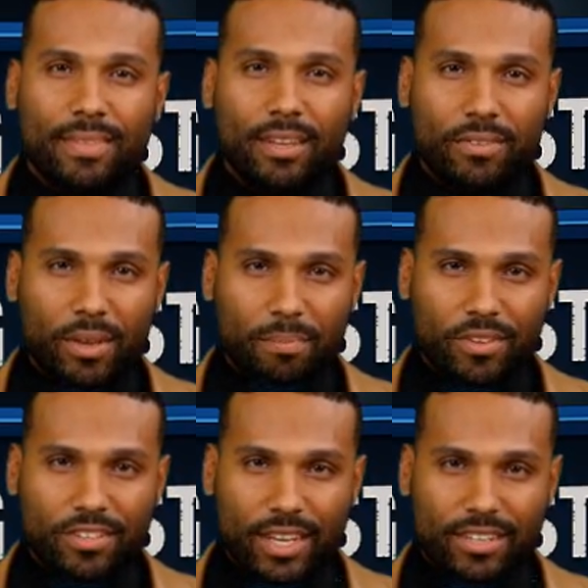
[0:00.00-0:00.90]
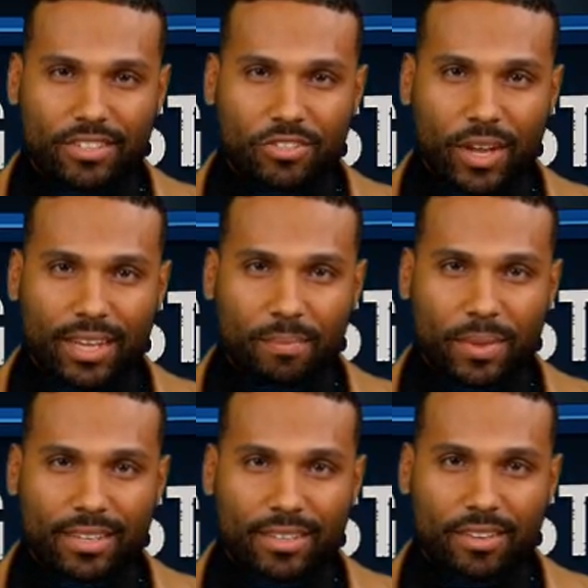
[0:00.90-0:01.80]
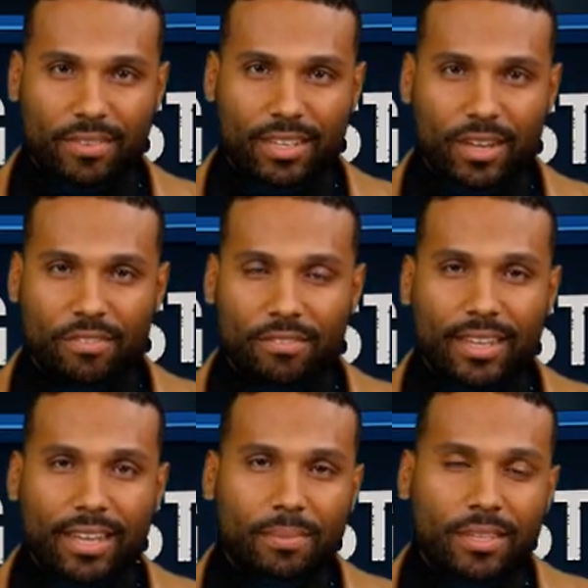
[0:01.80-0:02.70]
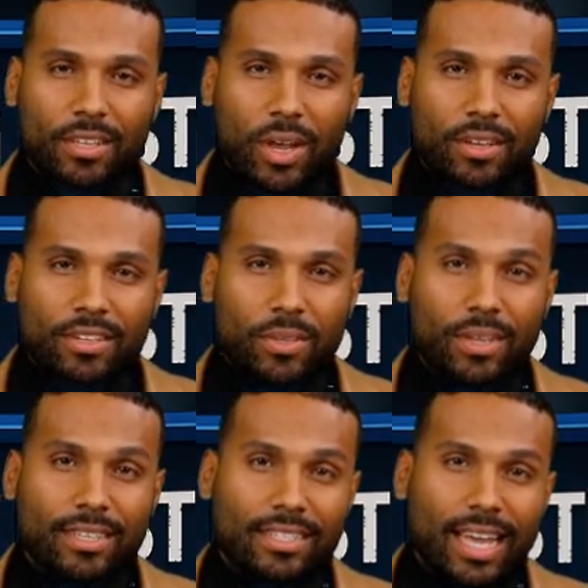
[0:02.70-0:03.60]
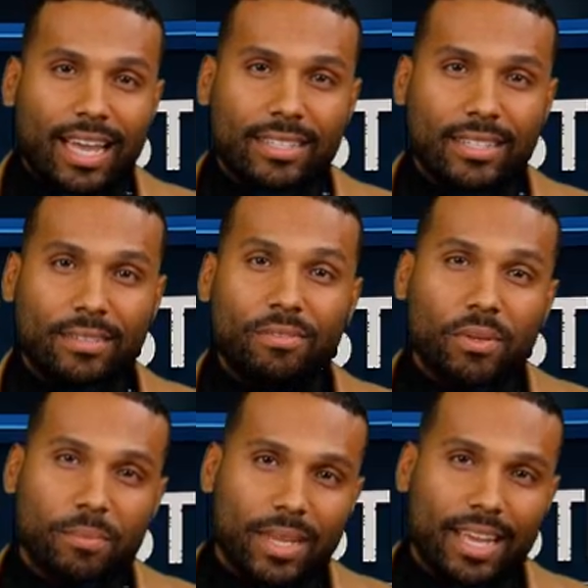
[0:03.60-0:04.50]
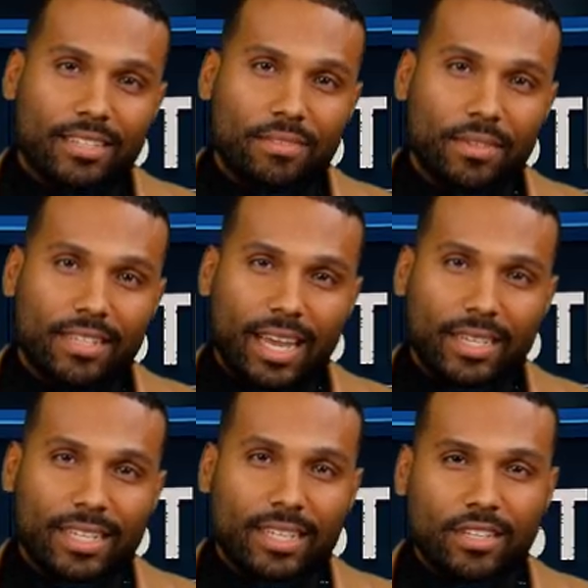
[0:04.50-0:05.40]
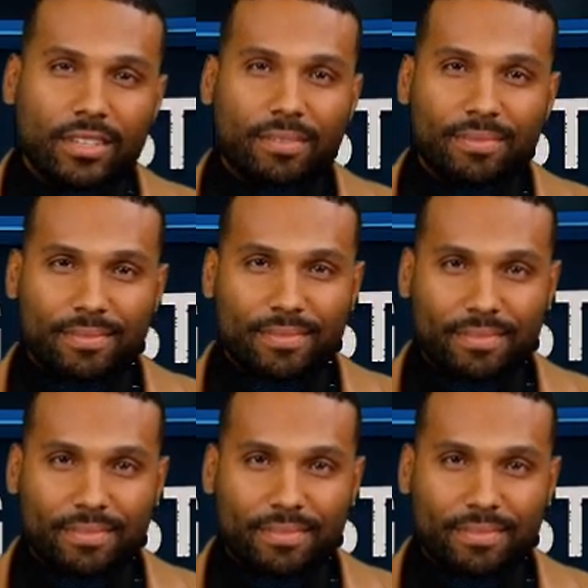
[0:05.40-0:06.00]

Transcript: Even a precise strike might leave enough of the enemy's arsenal intact for massive retaliation.